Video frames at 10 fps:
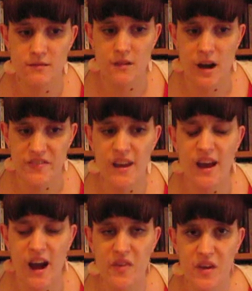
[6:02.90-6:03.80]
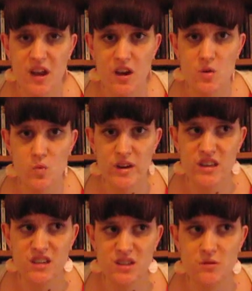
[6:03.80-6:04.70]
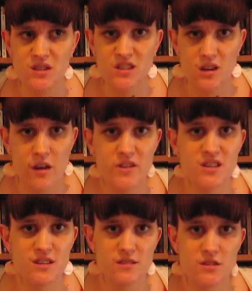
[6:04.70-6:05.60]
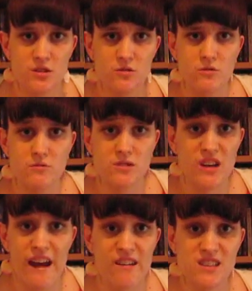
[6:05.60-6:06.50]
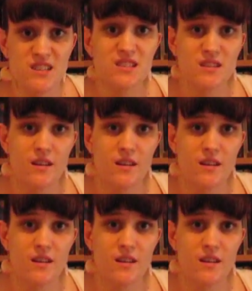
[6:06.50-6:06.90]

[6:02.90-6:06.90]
I think it can really do a disservice to characters.